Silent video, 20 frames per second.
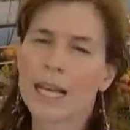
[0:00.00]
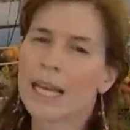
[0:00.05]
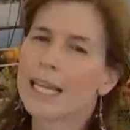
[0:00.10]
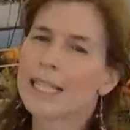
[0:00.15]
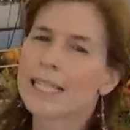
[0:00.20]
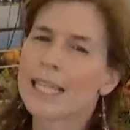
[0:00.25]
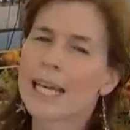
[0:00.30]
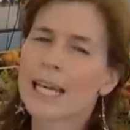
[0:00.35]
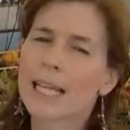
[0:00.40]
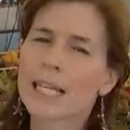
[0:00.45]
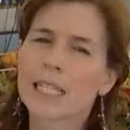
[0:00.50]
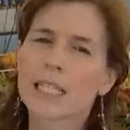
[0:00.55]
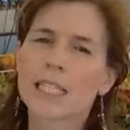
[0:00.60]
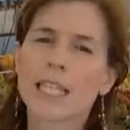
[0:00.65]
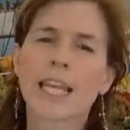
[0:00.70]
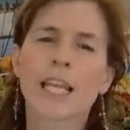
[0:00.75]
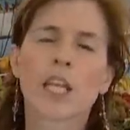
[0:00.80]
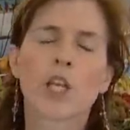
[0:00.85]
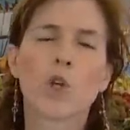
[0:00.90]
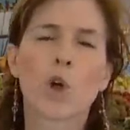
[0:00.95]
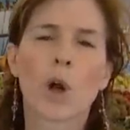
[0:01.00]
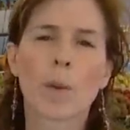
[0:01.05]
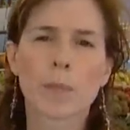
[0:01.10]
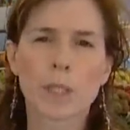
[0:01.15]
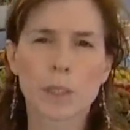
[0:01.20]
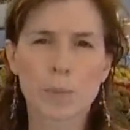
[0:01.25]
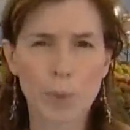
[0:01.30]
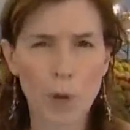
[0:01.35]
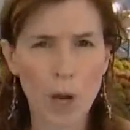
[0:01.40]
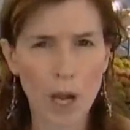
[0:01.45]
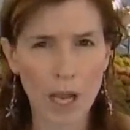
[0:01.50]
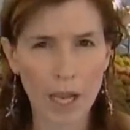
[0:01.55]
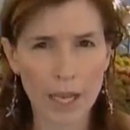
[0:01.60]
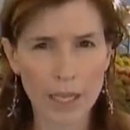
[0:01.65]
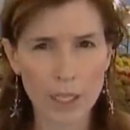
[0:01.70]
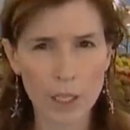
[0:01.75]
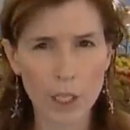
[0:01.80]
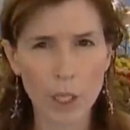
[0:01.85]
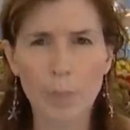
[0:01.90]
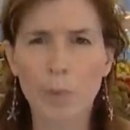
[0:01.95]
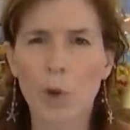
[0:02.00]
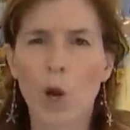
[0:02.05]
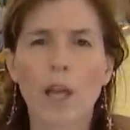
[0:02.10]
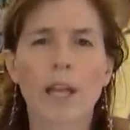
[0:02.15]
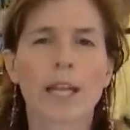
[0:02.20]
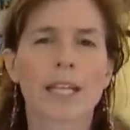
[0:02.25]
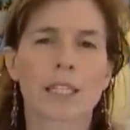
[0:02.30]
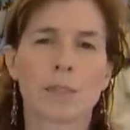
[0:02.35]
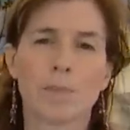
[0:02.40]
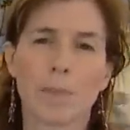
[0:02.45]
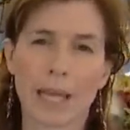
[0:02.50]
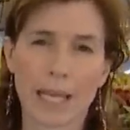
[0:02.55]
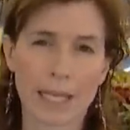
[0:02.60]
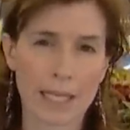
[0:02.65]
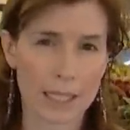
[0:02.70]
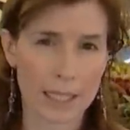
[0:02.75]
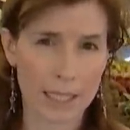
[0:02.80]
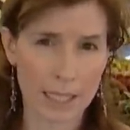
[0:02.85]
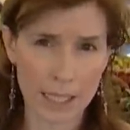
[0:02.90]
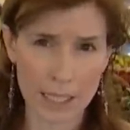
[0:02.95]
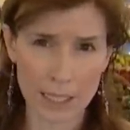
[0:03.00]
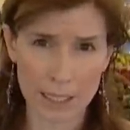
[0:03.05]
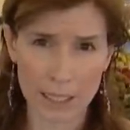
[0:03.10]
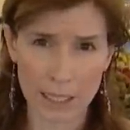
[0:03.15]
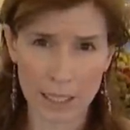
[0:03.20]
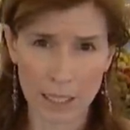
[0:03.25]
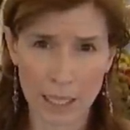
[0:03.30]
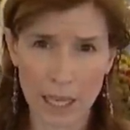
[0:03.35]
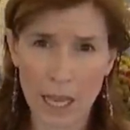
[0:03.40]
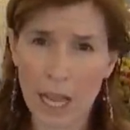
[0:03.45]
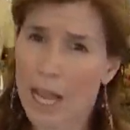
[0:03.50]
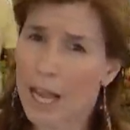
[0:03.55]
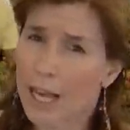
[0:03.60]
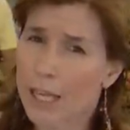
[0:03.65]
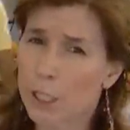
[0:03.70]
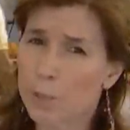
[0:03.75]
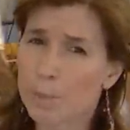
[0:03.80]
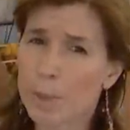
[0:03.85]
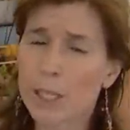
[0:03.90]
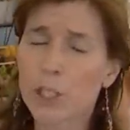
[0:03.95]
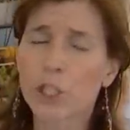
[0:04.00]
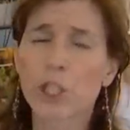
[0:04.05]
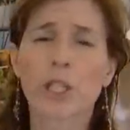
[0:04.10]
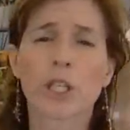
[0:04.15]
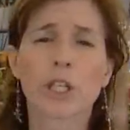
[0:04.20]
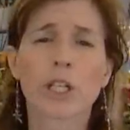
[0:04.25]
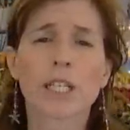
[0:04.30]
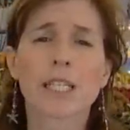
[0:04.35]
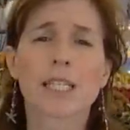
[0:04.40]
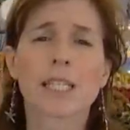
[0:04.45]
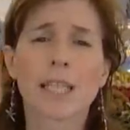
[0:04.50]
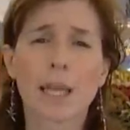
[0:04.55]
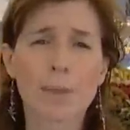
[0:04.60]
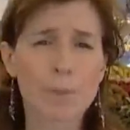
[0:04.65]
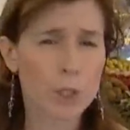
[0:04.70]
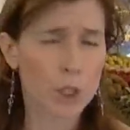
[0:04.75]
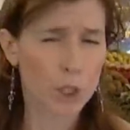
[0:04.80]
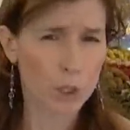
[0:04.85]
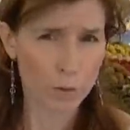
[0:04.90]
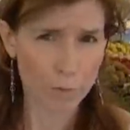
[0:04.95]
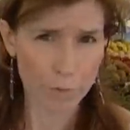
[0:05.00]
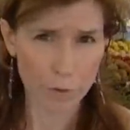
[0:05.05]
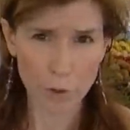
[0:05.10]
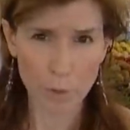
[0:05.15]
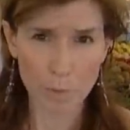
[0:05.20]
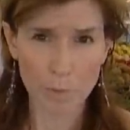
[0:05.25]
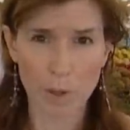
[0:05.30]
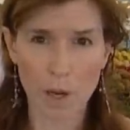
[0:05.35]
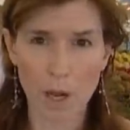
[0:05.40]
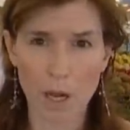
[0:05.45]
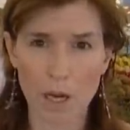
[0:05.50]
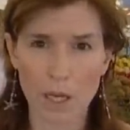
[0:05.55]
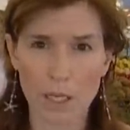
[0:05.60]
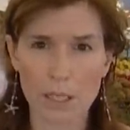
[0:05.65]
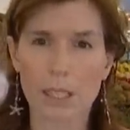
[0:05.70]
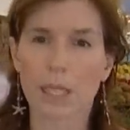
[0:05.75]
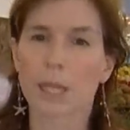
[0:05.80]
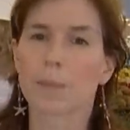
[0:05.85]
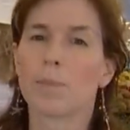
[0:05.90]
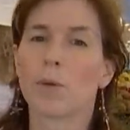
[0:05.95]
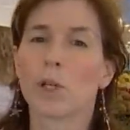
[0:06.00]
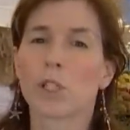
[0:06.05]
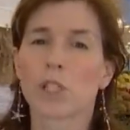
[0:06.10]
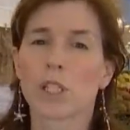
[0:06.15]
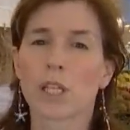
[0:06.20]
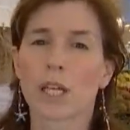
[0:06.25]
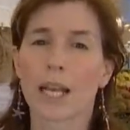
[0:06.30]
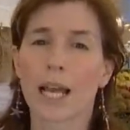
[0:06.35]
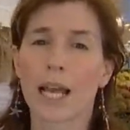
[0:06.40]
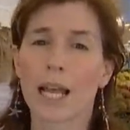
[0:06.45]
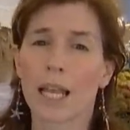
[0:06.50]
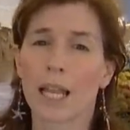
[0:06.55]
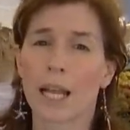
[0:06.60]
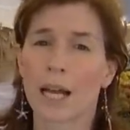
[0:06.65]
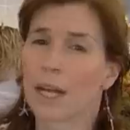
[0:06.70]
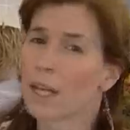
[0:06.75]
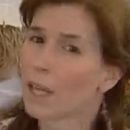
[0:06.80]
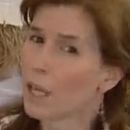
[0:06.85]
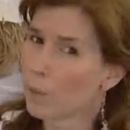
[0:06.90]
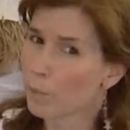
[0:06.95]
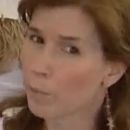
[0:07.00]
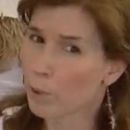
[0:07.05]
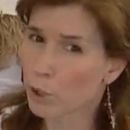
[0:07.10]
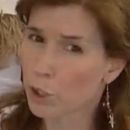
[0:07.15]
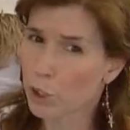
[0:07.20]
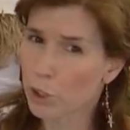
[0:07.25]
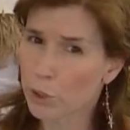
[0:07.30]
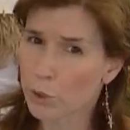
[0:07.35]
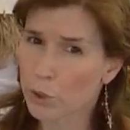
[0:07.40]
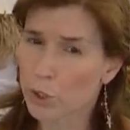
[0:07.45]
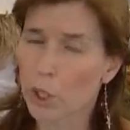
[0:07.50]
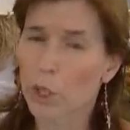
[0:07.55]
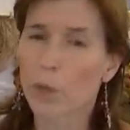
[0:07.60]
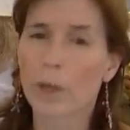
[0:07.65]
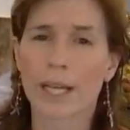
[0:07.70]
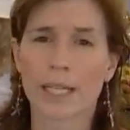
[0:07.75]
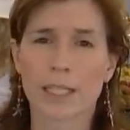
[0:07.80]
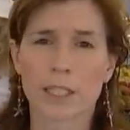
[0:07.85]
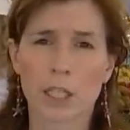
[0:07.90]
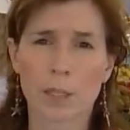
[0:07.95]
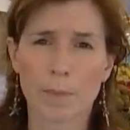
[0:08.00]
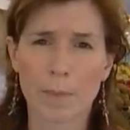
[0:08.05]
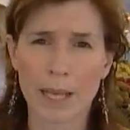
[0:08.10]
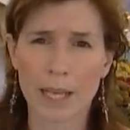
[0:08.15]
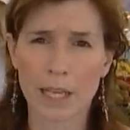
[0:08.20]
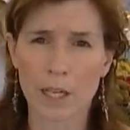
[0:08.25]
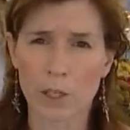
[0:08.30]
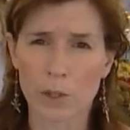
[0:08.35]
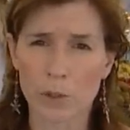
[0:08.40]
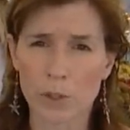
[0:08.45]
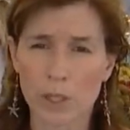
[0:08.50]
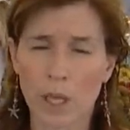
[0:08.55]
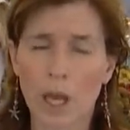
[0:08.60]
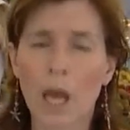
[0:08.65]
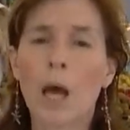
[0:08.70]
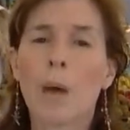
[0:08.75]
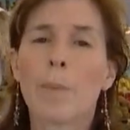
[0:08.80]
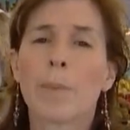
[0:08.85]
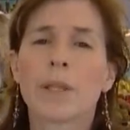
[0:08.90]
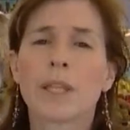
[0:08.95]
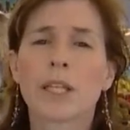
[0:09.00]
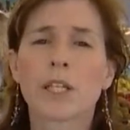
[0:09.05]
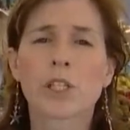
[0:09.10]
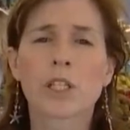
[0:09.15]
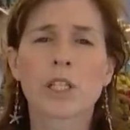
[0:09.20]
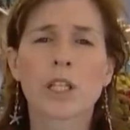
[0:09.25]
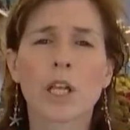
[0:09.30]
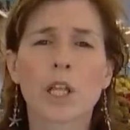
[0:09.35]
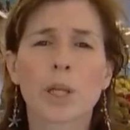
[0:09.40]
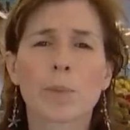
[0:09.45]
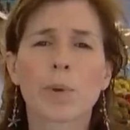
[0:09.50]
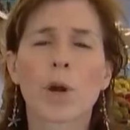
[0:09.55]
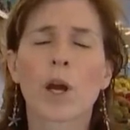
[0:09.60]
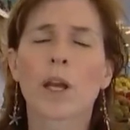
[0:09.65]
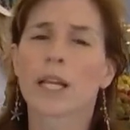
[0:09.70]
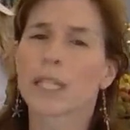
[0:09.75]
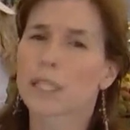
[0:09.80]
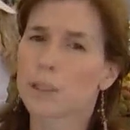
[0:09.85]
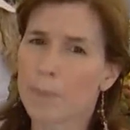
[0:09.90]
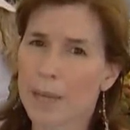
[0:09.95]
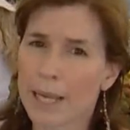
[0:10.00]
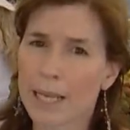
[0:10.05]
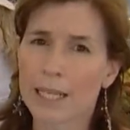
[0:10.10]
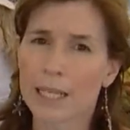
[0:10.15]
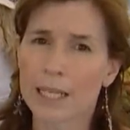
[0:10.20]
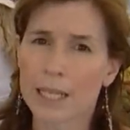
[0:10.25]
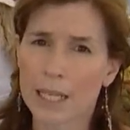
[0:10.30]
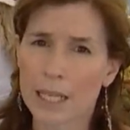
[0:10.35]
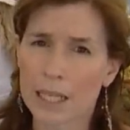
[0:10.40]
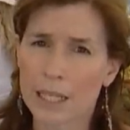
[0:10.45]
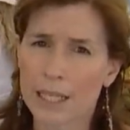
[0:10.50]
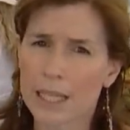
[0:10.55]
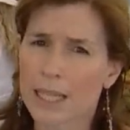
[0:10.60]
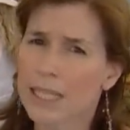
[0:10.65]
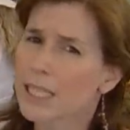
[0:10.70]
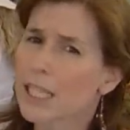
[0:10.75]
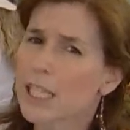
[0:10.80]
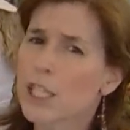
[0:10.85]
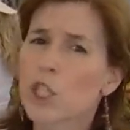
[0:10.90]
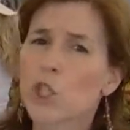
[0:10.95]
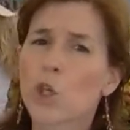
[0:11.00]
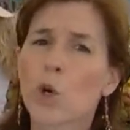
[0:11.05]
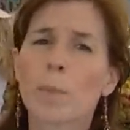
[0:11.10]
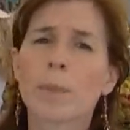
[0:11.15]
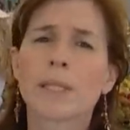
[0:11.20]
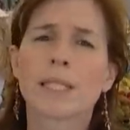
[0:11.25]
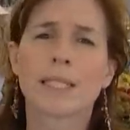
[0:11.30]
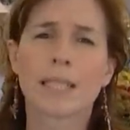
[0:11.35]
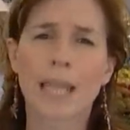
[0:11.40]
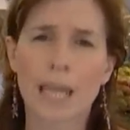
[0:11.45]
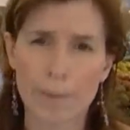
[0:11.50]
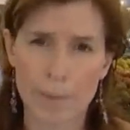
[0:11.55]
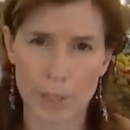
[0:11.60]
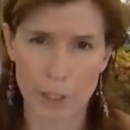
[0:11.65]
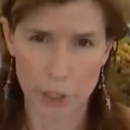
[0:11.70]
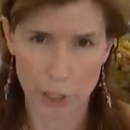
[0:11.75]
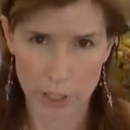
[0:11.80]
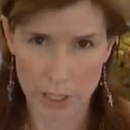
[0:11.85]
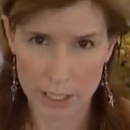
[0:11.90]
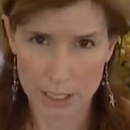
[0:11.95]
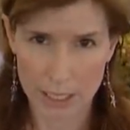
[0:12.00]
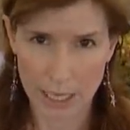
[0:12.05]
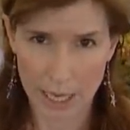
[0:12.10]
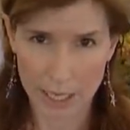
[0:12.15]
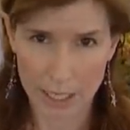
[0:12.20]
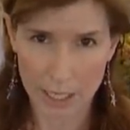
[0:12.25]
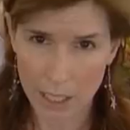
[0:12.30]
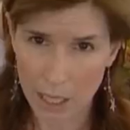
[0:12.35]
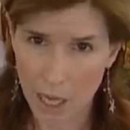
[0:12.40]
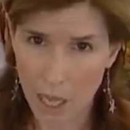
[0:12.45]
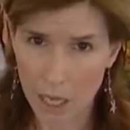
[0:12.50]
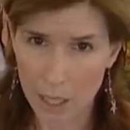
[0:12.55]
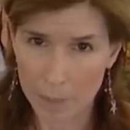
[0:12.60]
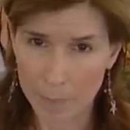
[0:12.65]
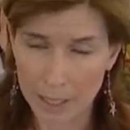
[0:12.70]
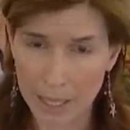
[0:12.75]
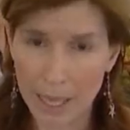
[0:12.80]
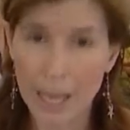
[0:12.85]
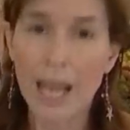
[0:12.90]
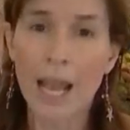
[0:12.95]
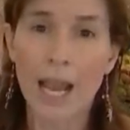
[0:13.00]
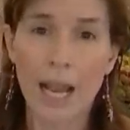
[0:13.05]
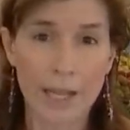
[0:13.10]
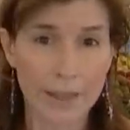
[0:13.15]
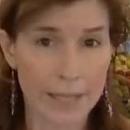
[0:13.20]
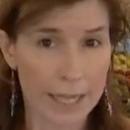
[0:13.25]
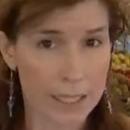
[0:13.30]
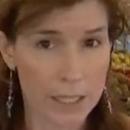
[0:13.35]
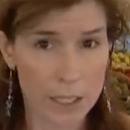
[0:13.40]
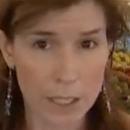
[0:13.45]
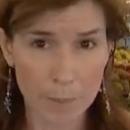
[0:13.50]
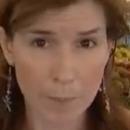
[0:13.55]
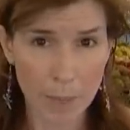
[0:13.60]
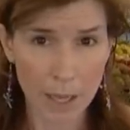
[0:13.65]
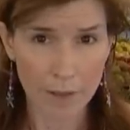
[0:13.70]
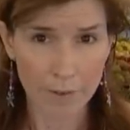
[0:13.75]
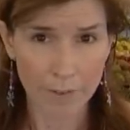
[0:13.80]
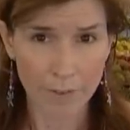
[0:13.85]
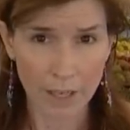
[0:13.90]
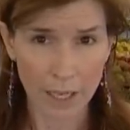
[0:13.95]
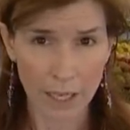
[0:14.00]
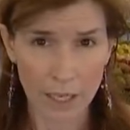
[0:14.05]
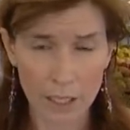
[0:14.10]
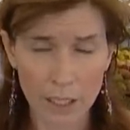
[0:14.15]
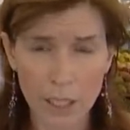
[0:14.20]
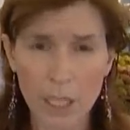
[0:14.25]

Italians take enormous pride in their products made in Italy, especially their exceptional food products like mozzarella, prosciutto, and tomatoes. But there's another product made in Italy that does enormous damage to the Italian economy, and that's the mafia.